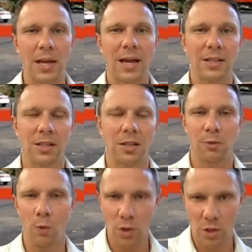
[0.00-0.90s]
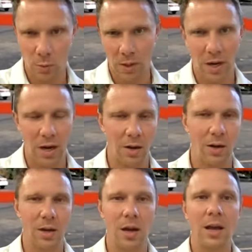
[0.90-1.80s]
It has the 4 square
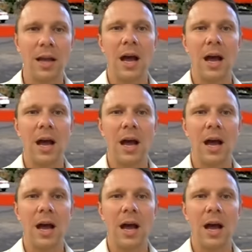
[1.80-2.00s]
area.